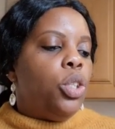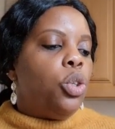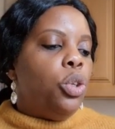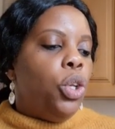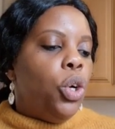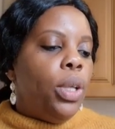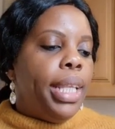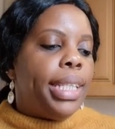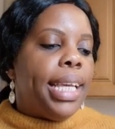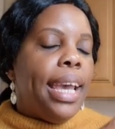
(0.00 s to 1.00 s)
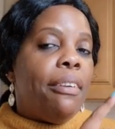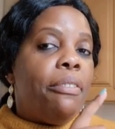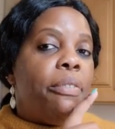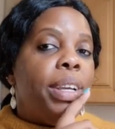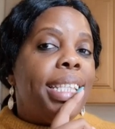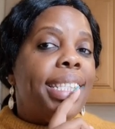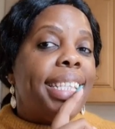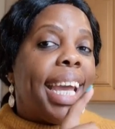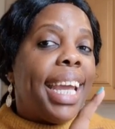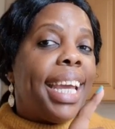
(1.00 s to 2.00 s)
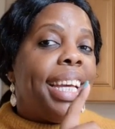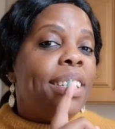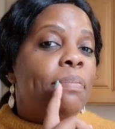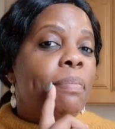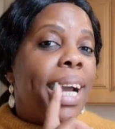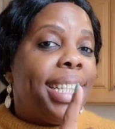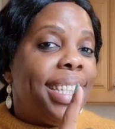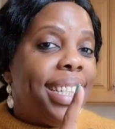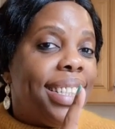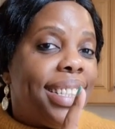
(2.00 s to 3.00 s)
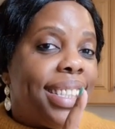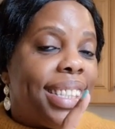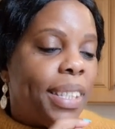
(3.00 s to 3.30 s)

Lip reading: to know that every second matters.